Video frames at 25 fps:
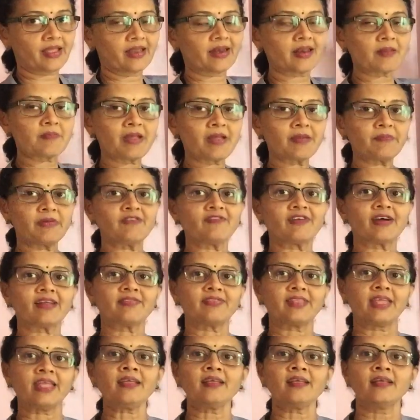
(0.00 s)
Remember
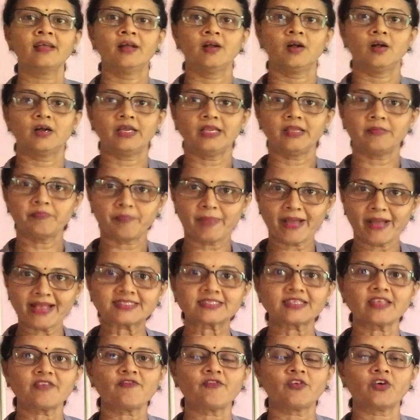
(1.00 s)
one thing, in
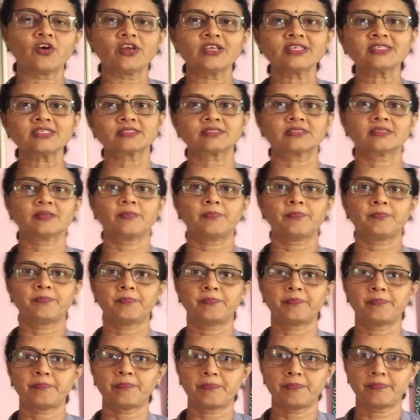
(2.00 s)
passive voice, the
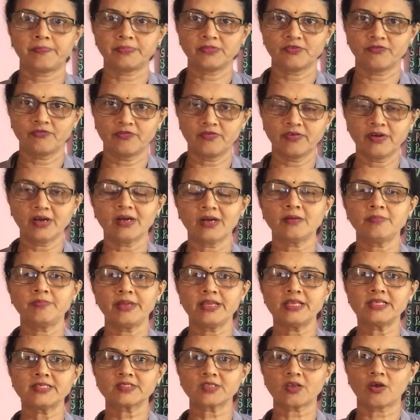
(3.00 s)

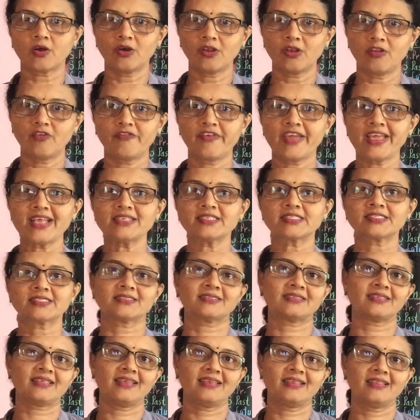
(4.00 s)
verb is
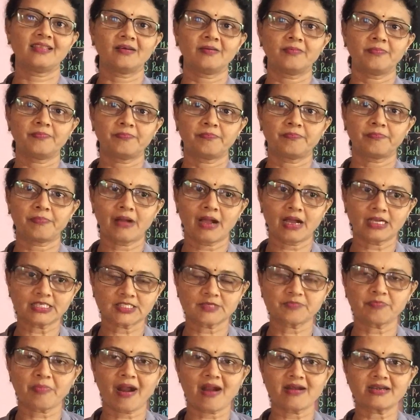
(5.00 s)
always in a past